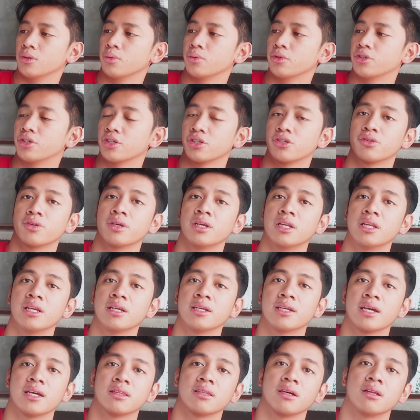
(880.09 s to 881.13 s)
You would just really
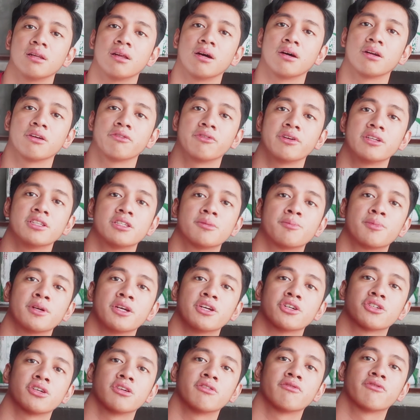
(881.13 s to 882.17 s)
get a lot of
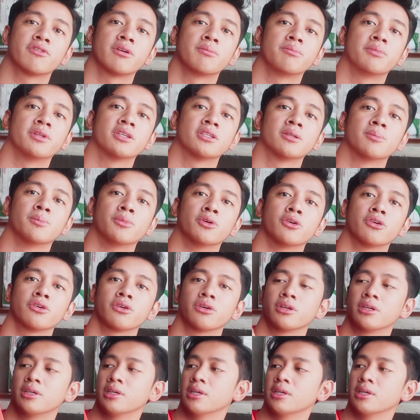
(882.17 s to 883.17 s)
inspiration from this book.